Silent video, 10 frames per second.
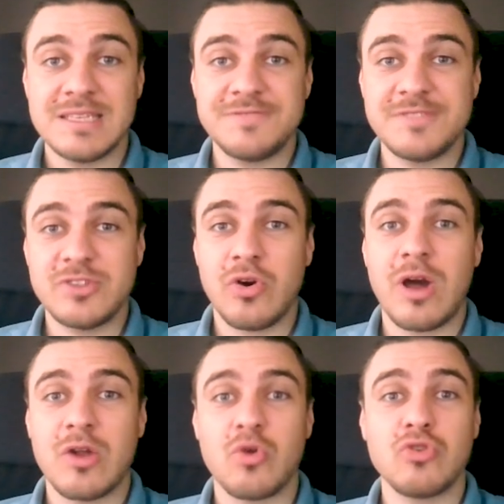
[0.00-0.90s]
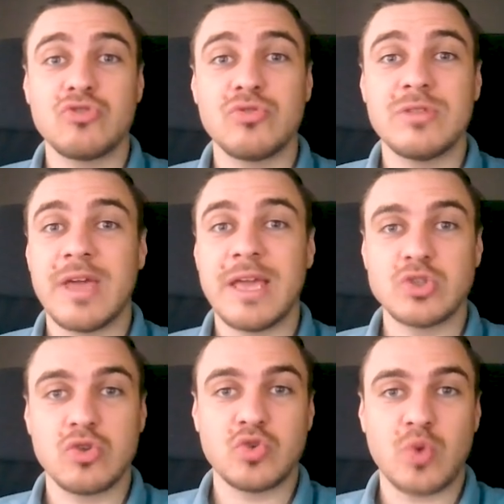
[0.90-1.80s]
this video, I'll go through the
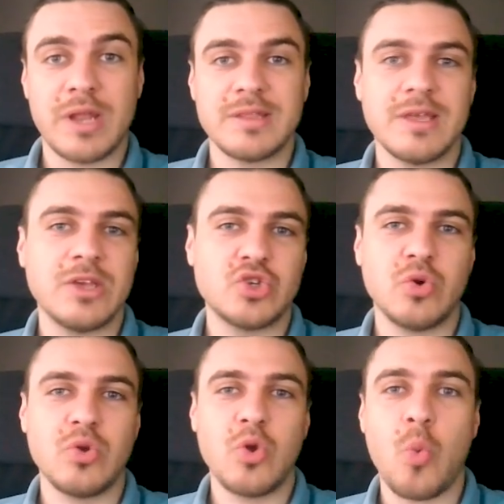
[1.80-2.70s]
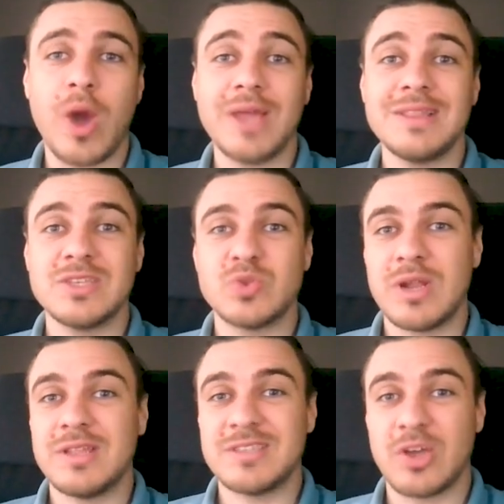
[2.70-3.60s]
Exodus wallet and show you why this
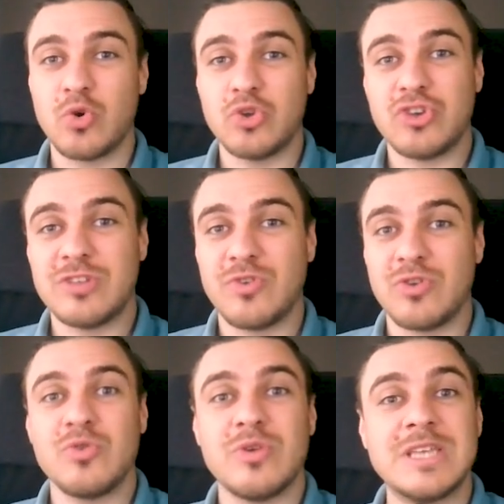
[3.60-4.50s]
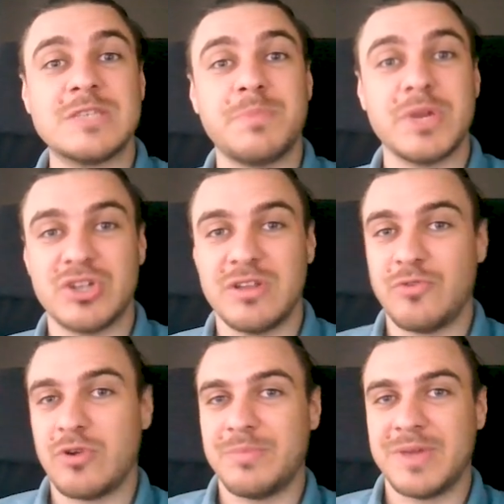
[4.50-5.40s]
wallet is a good choice for you, especially
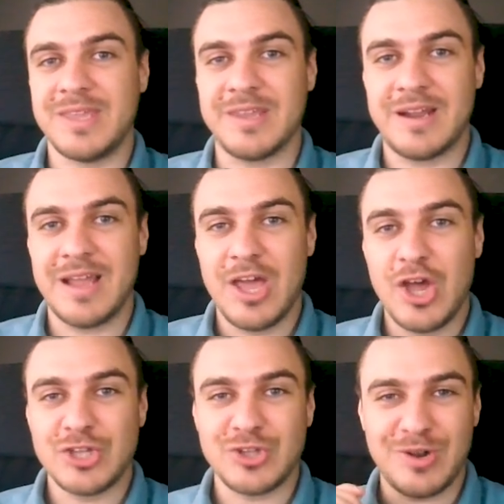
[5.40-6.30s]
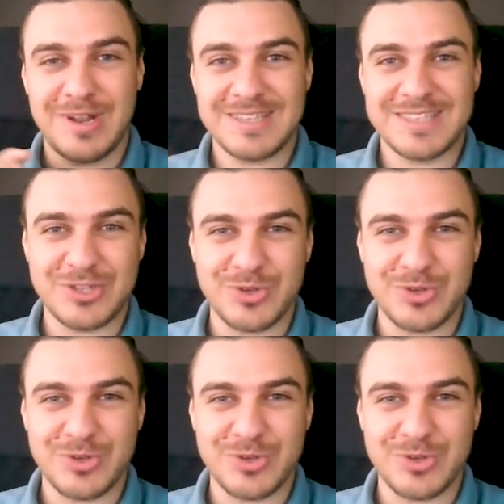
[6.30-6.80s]
if you're a beginner. So let's get to